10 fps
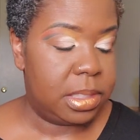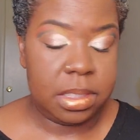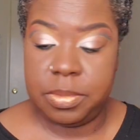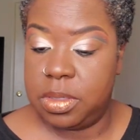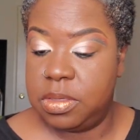
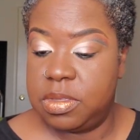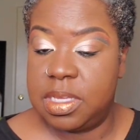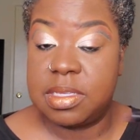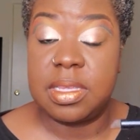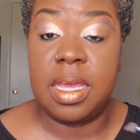I'm going to use
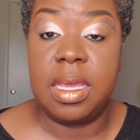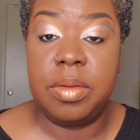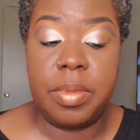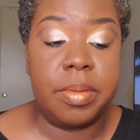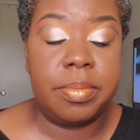that
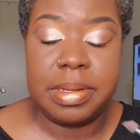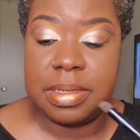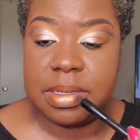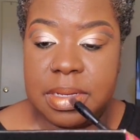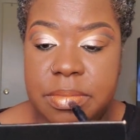same
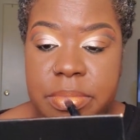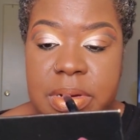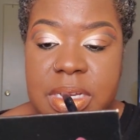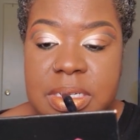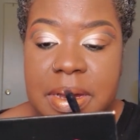blending
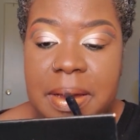brush.